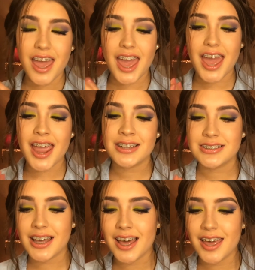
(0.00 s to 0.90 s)
and
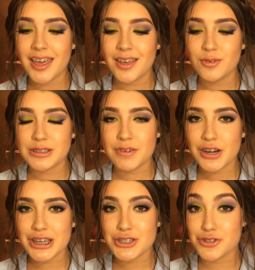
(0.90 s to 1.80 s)
it was a
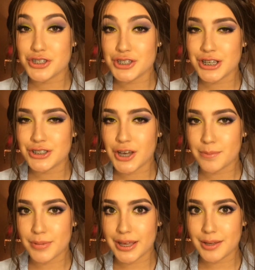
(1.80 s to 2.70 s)
very interesting
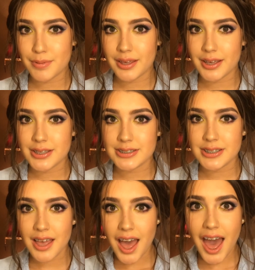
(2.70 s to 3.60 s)
topic because
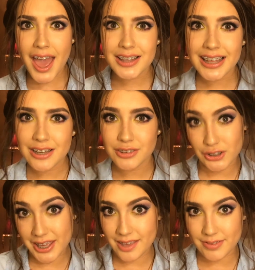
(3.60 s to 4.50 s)
I like
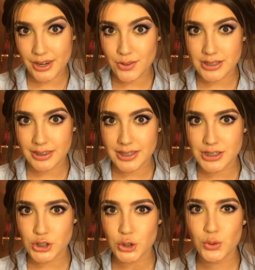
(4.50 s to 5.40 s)
looking at videos like this
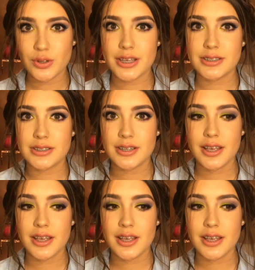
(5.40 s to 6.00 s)
too because